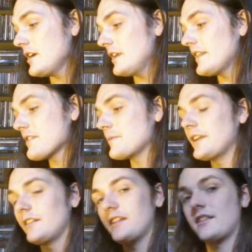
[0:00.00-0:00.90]
And last but
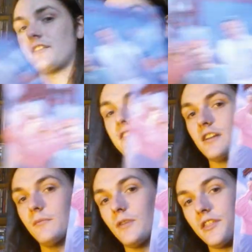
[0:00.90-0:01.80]
not least, this does
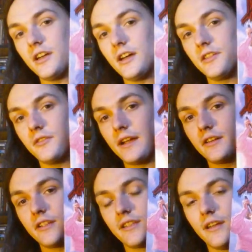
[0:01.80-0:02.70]
come with uh, the
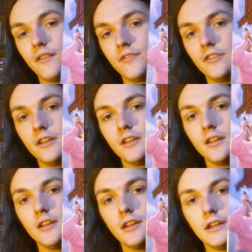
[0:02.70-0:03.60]
record itself,
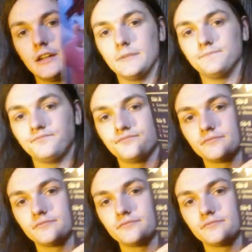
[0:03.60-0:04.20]
um,